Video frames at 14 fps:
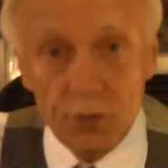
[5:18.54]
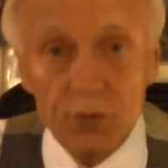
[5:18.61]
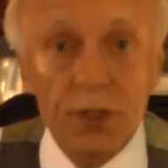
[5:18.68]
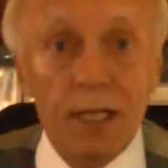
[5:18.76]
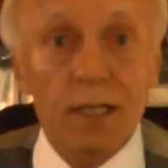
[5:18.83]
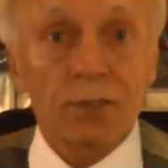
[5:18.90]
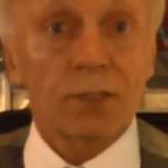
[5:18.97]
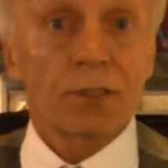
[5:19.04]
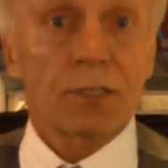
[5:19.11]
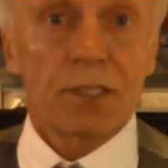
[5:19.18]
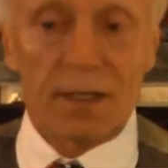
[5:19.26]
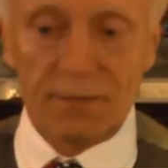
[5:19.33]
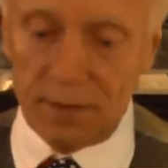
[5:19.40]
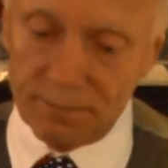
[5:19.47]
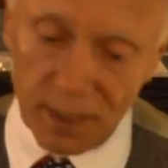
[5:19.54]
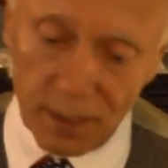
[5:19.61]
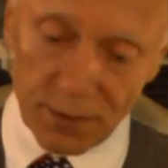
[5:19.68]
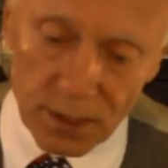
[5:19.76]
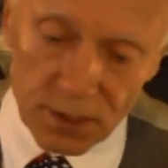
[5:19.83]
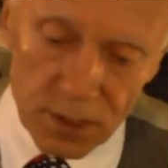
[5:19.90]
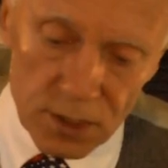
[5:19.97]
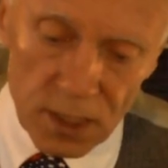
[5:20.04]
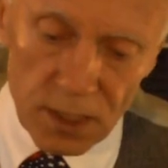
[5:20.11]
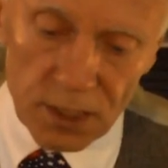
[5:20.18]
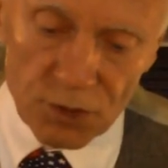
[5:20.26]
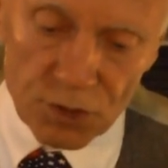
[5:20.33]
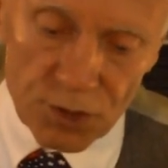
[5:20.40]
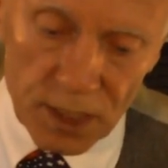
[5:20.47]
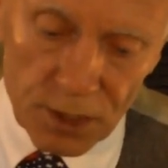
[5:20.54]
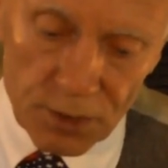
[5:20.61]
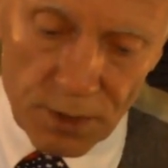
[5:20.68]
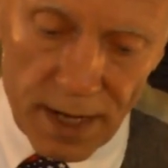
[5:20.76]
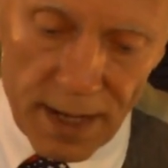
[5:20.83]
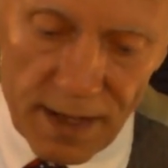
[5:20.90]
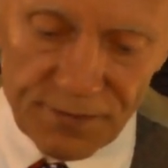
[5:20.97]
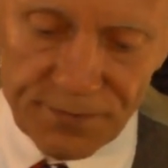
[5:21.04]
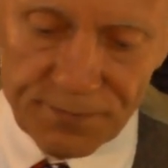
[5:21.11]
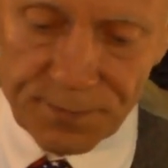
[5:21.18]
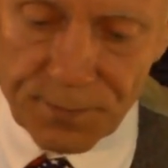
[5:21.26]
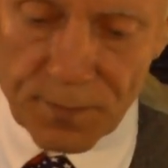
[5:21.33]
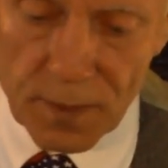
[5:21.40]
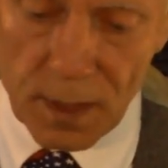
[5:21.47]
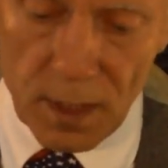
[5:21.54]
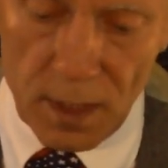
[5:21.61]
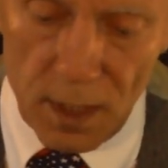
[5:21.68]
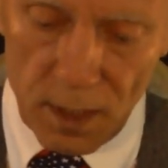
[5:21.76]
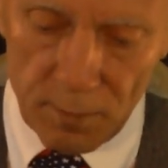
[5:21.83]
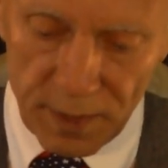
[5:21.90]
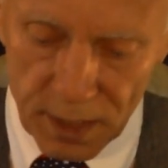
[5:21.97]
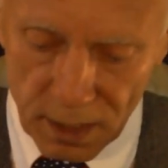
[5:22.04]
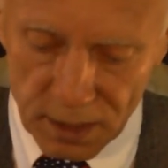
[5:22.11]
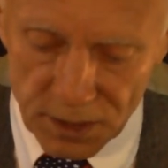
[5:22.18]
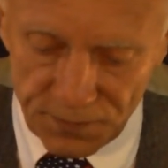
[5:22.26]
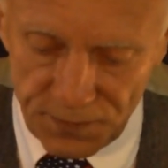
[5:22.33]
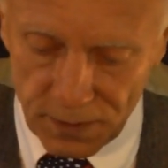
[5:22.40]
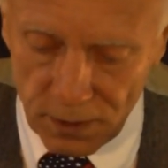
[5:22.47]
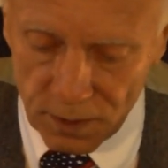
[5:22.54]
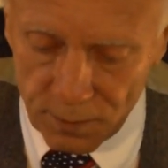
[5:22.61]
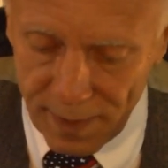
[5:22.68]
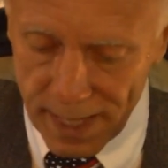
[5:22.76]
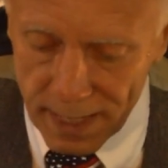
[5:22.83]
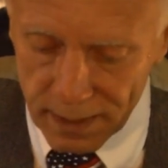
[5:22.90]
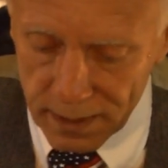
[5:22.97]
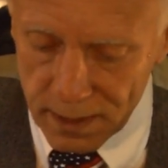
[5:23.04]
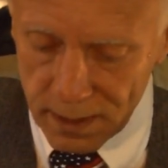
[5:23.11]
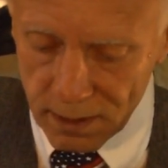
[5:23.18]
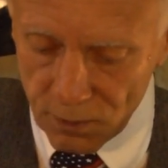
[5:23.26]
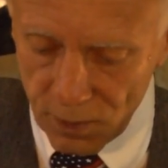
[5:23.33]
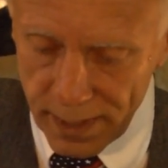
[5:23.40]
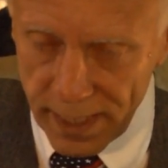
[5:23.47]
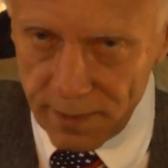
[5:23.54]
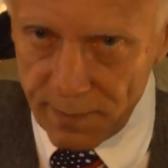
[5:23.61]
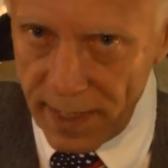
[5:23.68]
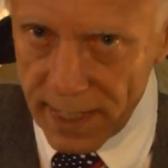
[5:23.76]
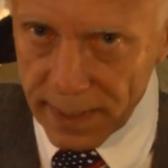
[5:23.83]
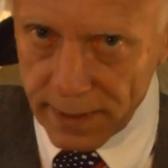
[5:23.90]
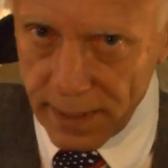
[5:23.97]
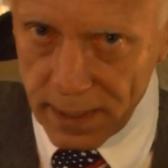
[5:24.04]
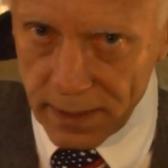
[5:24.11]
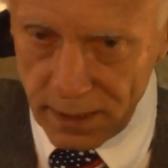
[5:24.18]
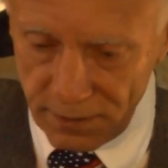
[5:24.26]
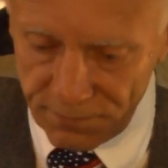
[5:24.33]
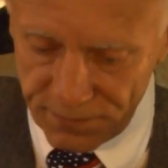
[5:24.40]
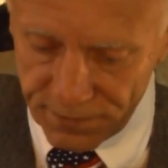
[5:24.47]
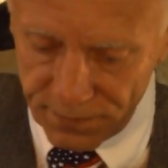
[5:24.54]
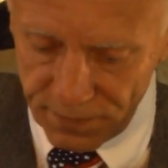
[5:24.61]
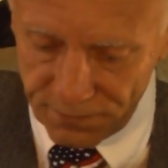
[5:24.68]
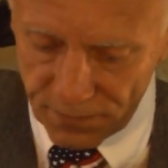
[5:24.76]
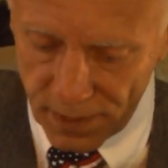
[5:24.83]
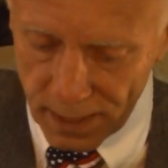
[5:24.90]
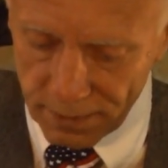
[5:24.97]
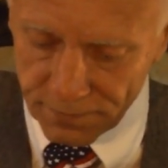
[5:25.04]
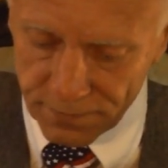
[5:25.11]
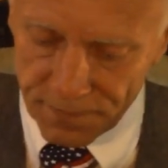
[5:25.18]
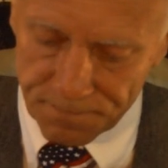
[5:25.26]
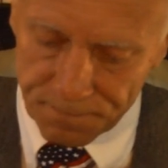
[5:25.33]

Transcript: 2007. Now this is an interesting graph because if you look back, way back in 1955,